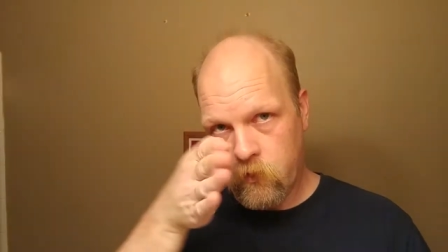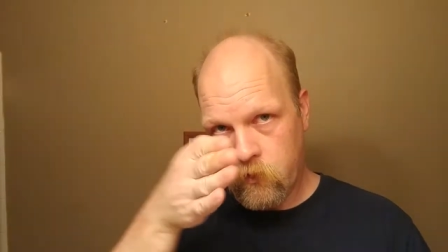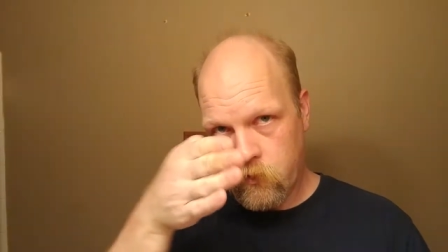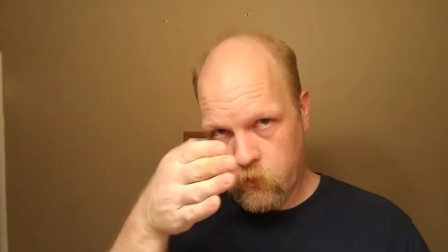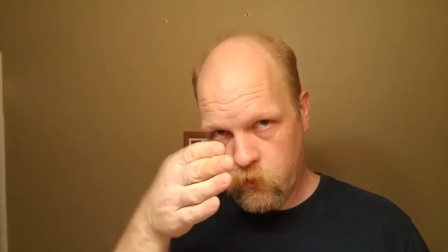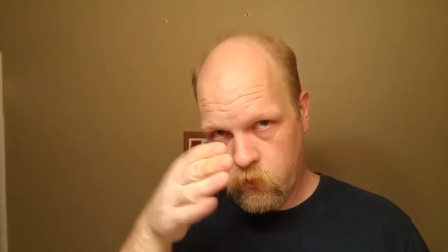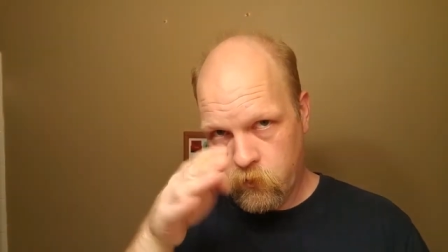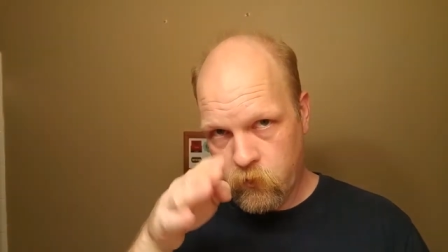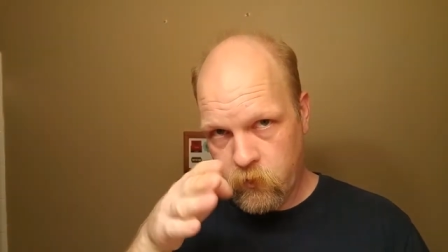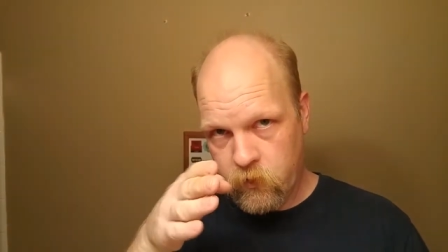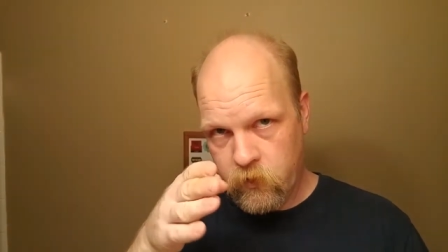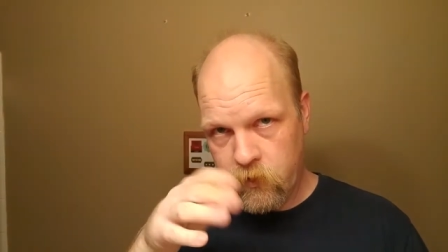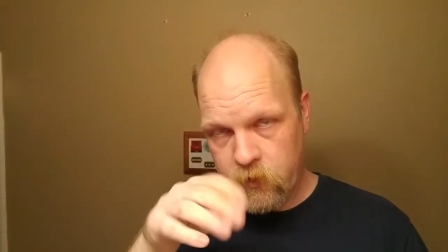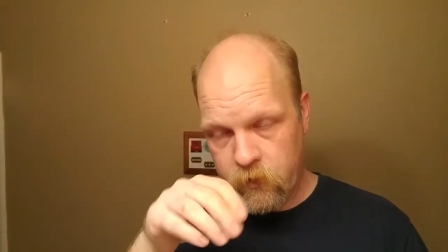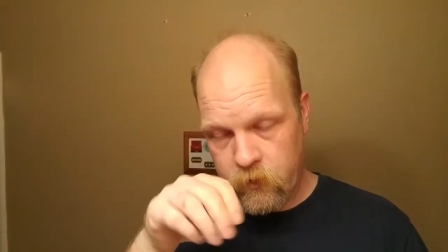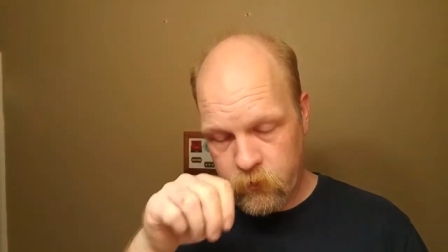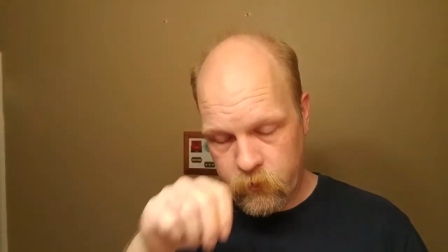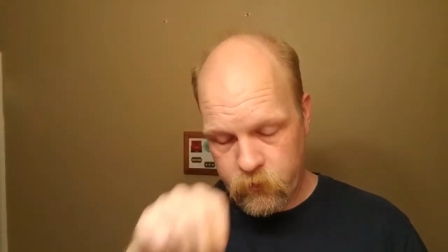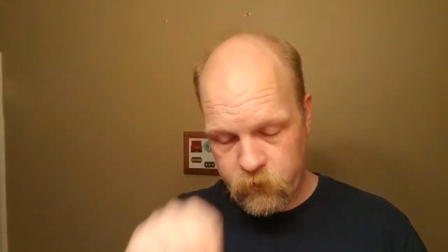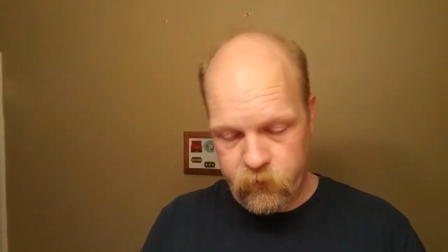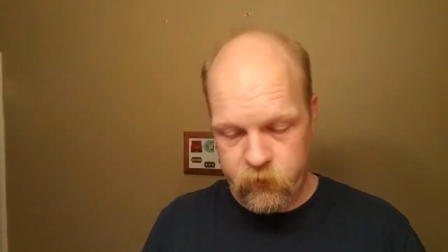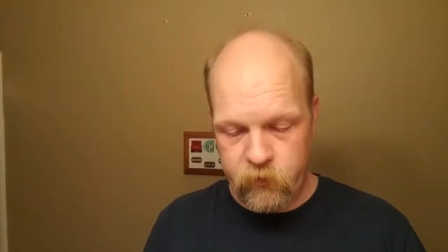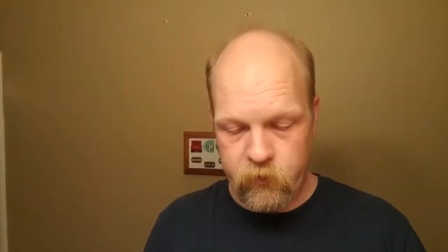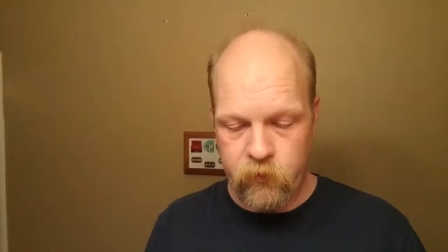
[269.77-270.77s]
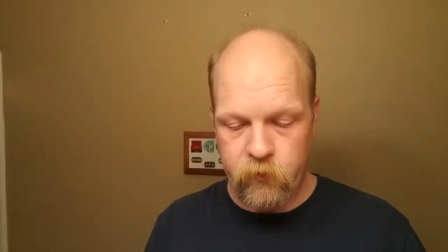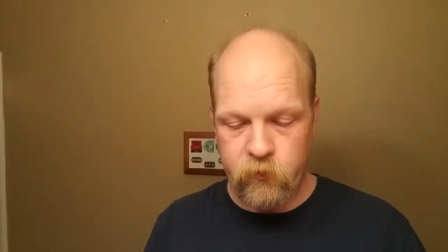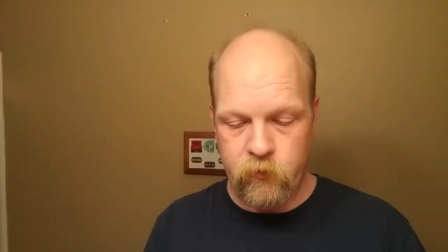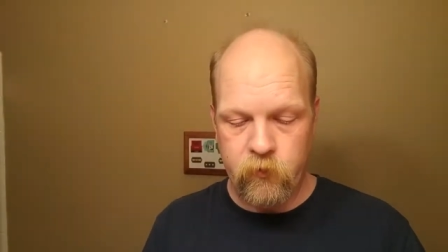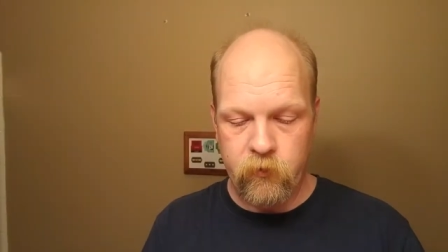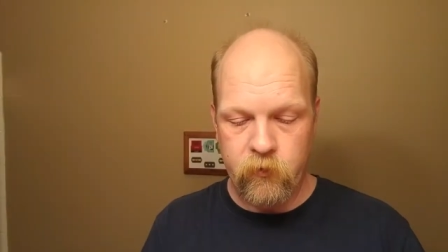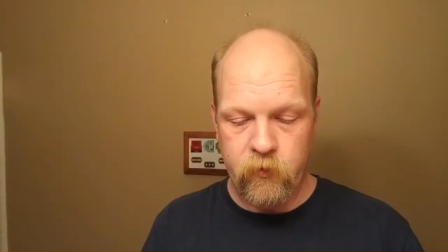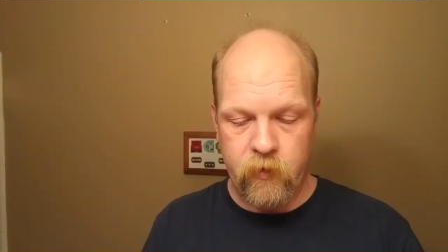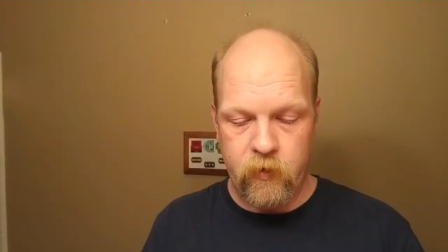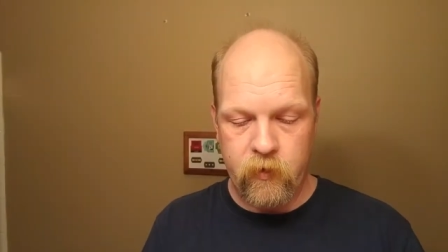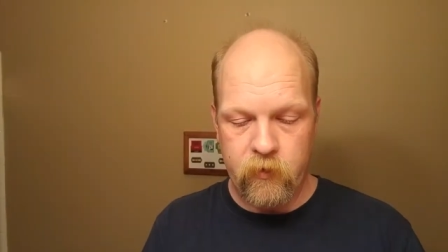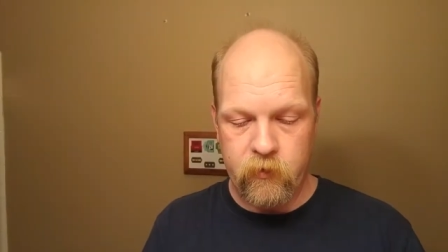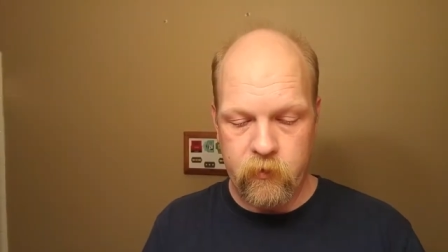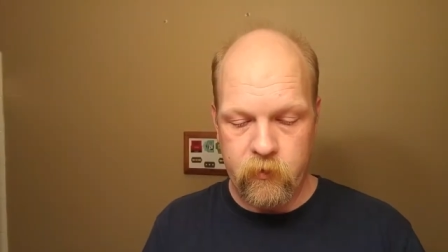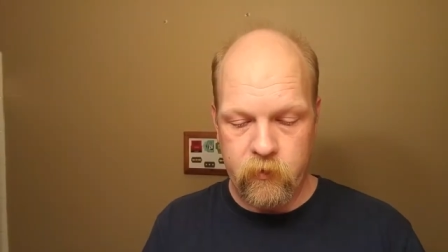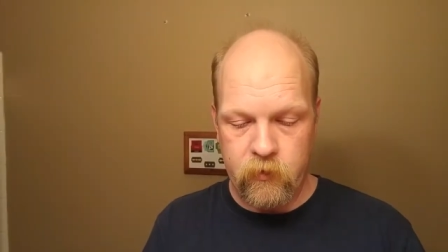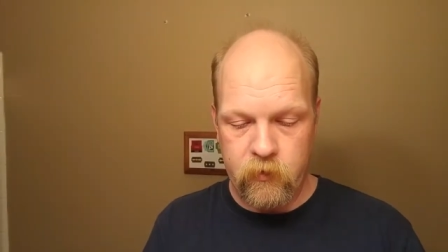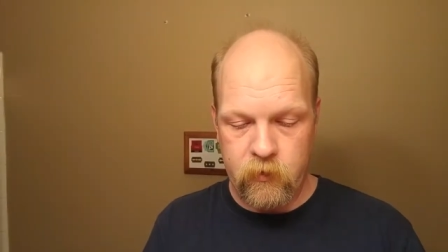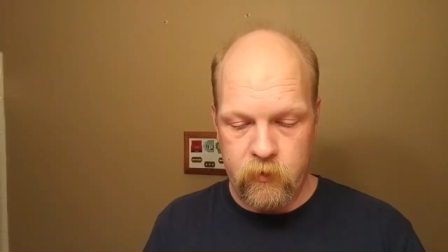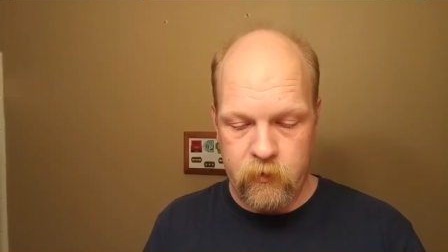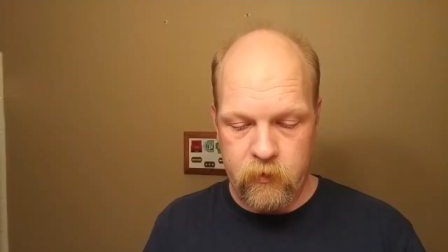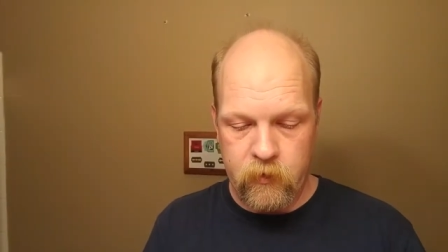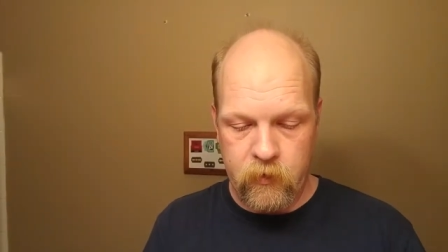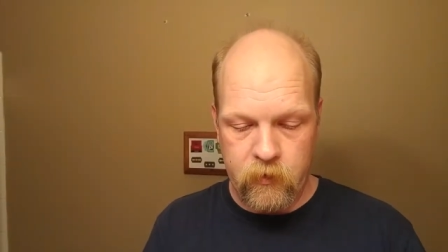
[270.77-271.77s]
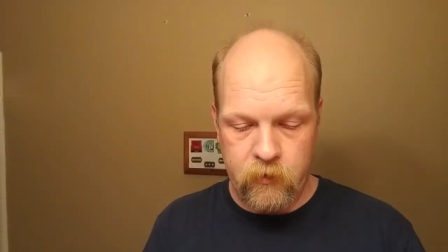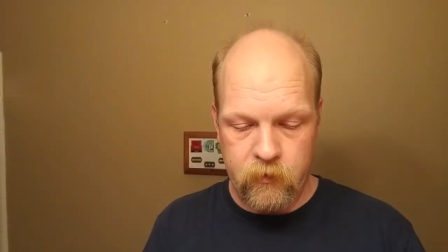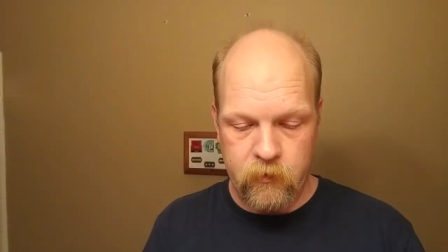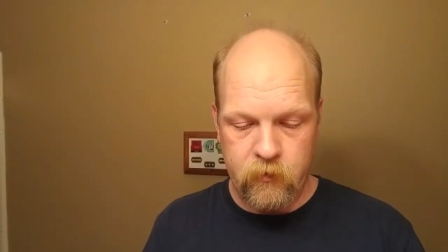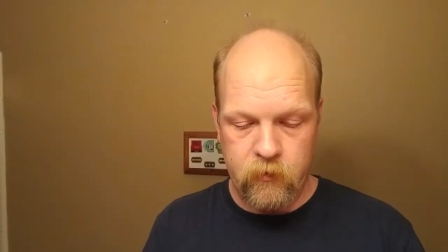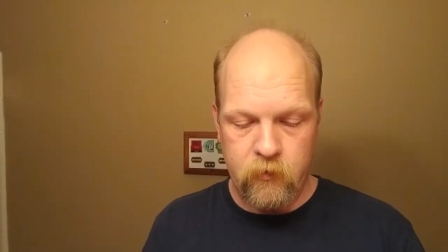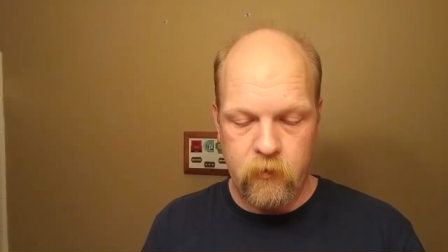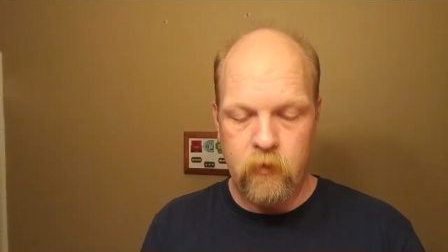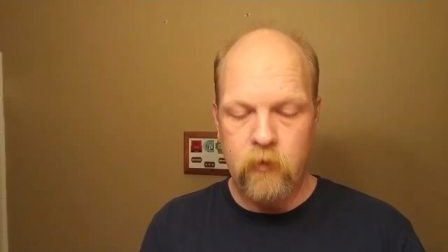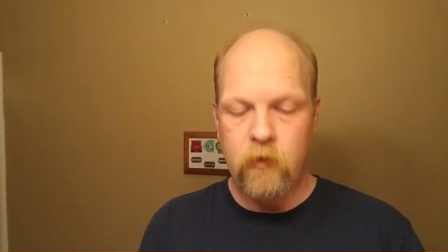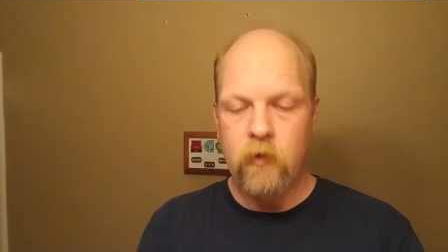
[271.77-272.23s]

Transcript: kind of crooked or skewed or anything like that.